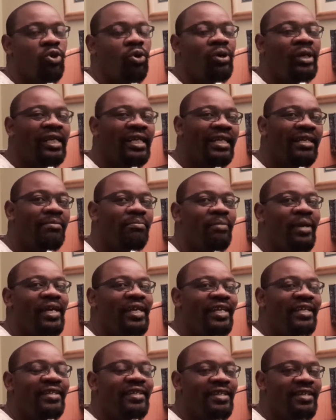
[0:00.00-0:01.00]
already made
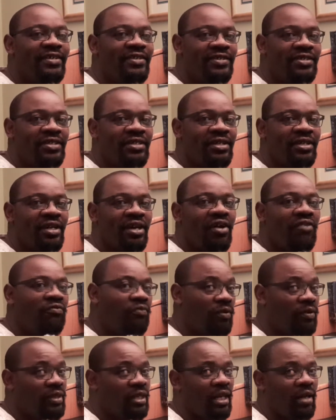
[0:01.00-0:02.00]
it easy
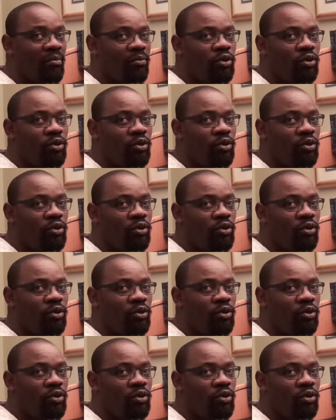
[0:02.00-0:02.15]
for them.